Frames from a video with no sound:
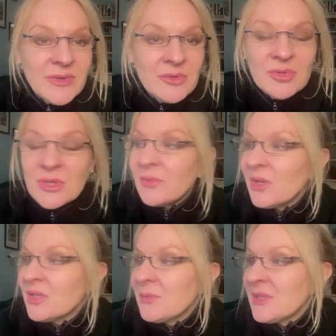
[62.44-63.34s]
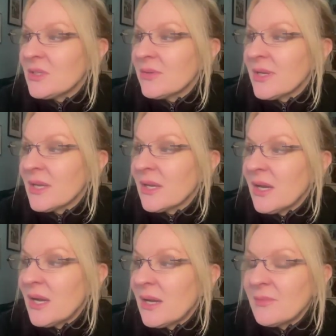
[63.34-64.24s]
of I'm going to be doing
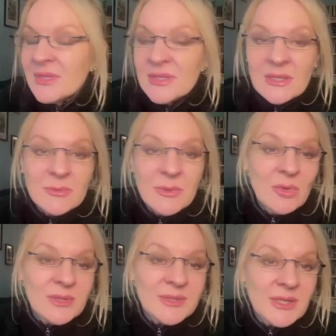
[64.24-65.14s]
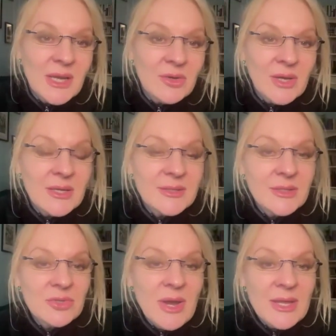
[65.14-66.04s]
a 6-week course in Edgar
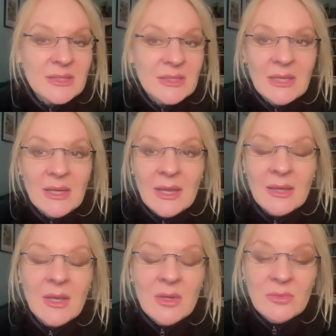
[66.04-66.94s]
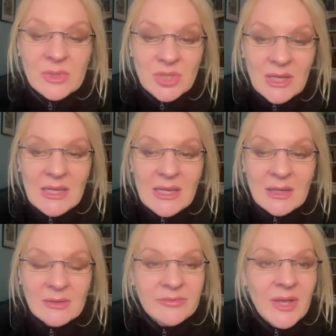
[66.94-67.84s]
Cayce Trance Healing, which I
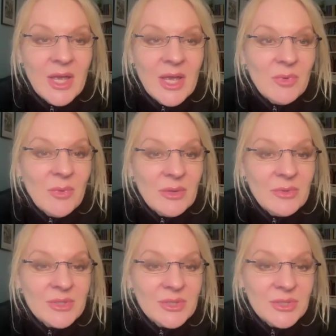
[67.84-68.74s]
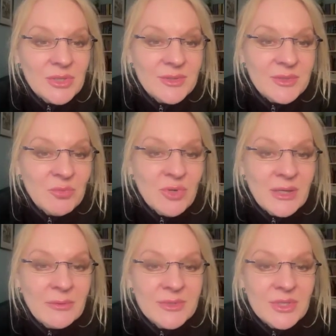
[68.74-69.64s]
love. But what I wanted to do this
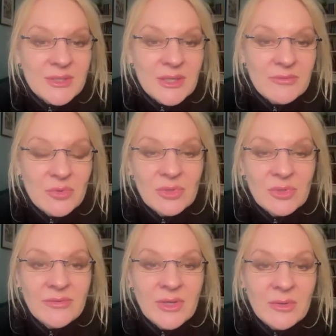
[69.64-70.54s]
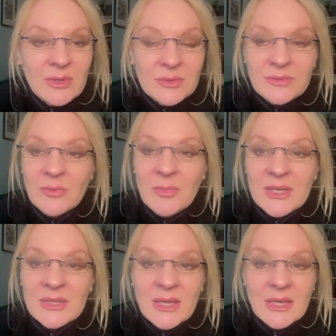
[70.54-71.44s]
morning was just give all of you sort of a
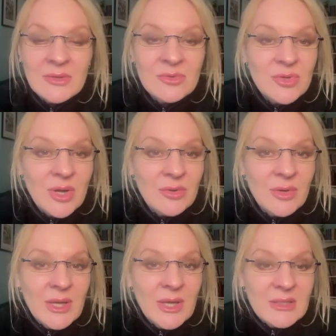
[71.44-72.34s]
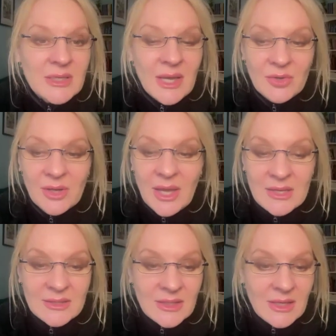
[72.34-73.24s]
basic intro to Edgar
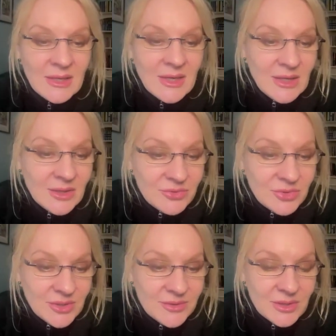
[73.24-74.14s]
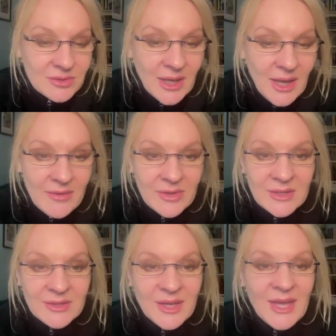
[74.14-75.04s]
Cayce, introduce you to
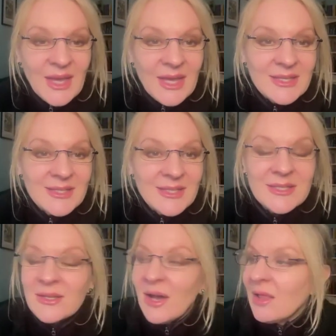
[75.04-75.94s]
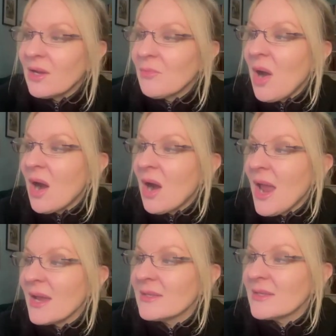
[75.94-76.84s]
Kevin, Cayce scholar
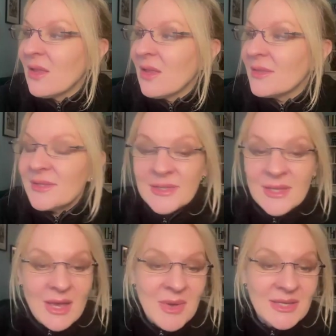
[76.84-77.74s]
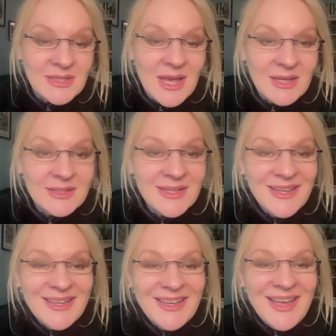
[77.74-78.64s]
par excellence, I might add.
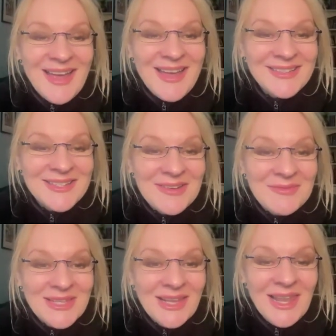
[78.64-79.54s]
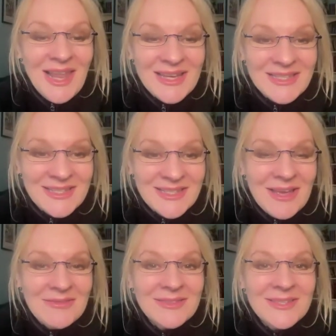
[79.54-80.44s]
And I'm delighted,
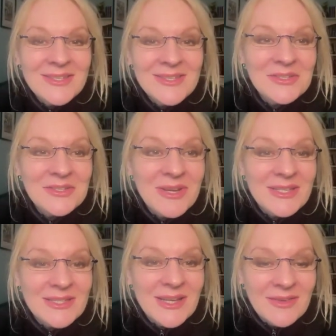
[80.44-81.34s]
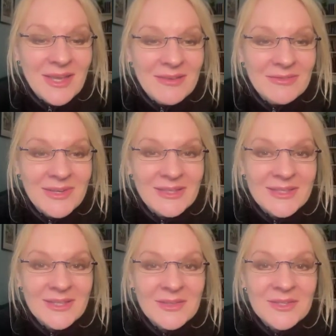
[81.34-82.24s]
Kevin. It's such a treat to have Kevin with
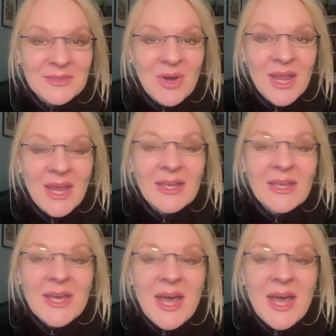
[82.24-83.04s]
us here this morning.